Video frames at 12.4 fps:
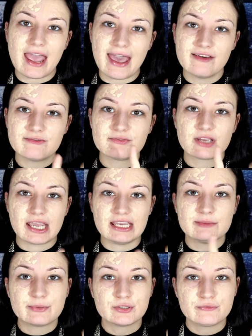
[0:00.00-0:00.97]

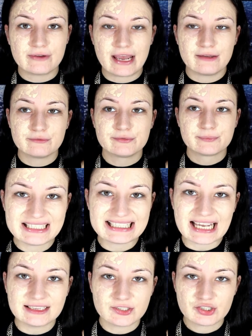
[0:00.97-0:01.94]
F8.5.
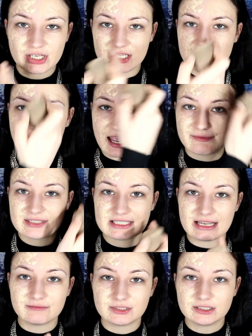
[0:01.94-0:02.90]
Beside the shade
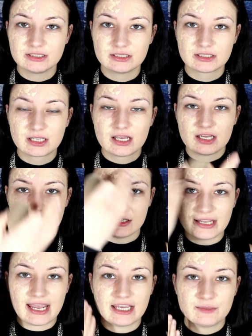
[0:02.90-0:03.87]
F7,
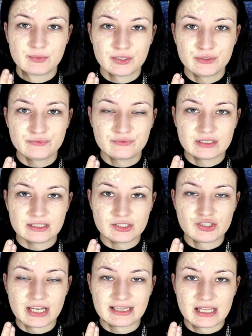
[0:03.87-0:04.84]
the
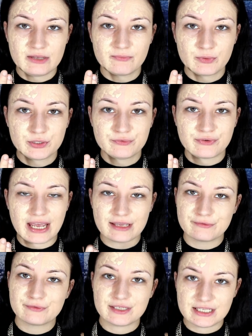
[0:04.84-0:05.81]
shade
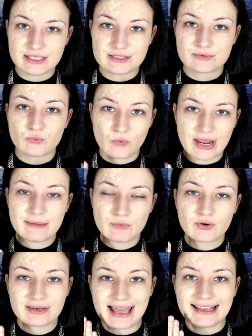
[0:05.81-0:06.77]
8.5 is way
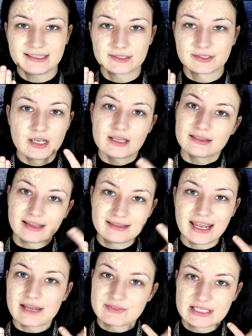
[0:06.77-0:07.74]
more lighter than
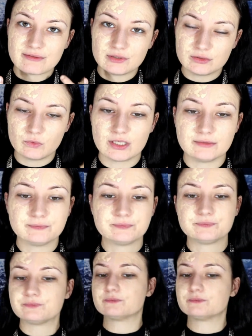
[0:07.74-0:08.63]
the F7 one.